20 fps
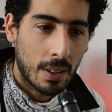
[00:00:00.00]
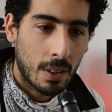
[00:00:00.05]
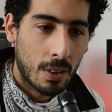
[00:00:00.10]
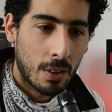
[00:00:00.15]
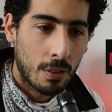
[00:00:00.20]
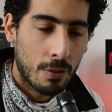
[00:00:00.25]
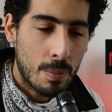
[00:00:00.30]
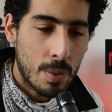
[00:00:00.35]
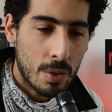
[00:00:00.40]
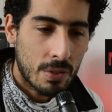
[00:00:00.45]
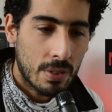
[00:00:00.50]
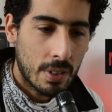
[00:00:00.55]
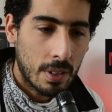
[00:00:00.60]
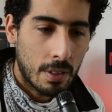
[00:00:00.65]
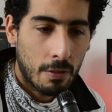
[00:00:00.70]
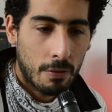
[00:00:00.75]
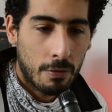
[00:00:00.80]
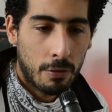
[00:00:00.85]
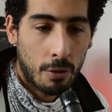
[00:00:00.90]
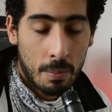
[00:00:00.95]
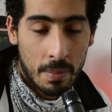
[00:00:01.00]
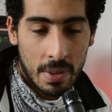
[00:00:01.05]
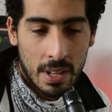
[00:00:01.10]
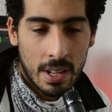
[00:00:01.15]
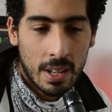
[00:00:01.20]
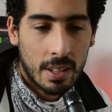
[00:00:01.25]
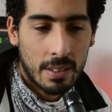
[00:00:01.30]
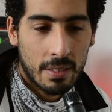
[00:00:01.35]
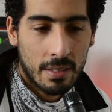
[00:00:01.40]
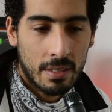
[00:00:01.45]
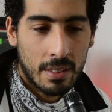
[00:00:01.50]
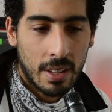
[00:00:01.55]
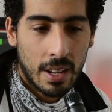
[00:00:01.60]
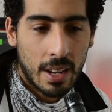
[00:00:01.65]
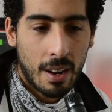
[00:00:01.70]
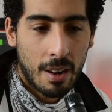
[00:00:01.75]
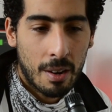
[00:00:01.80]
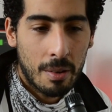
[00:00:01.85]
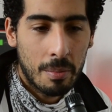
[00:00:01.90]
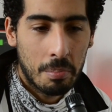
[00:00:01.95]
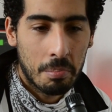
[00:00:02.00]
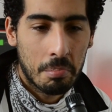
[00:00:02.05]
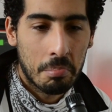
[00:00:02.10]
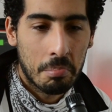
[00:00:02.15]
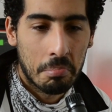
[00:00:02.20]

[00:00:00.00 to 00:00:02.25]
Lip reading: of music, for me, they are